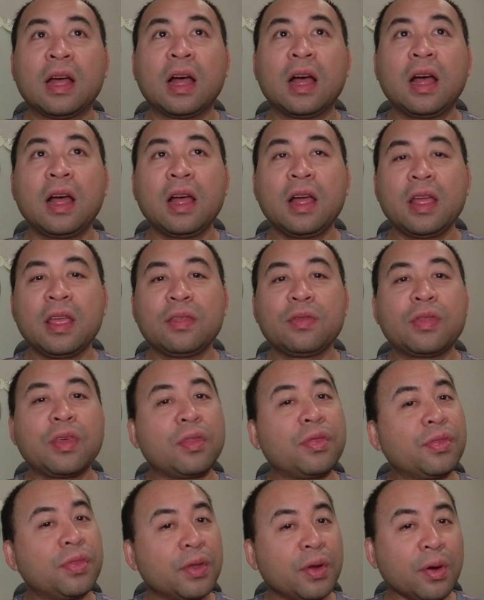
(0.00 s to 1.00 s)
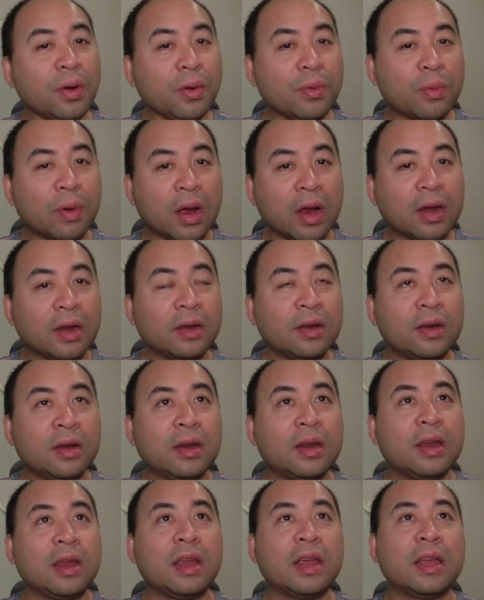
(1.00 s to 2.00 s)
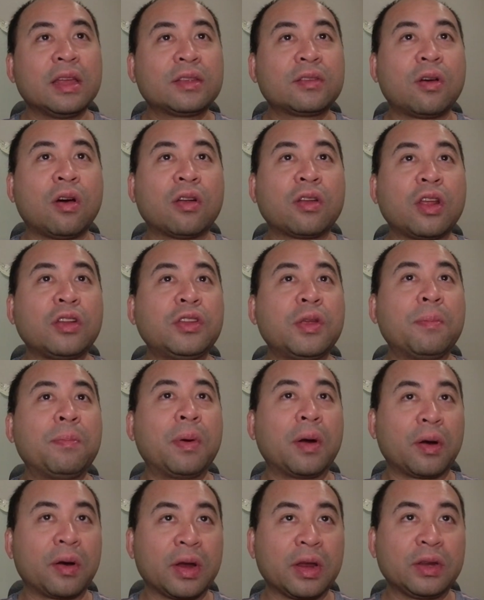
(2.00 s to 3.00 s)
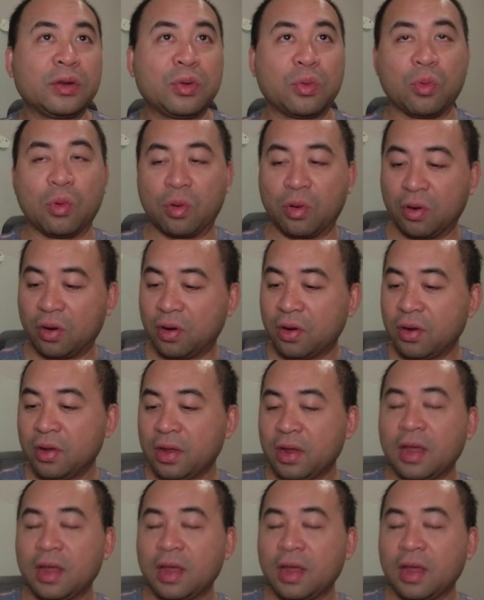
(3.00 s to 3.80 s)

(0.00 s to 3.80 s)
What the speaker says: The third one is called a deburring tool.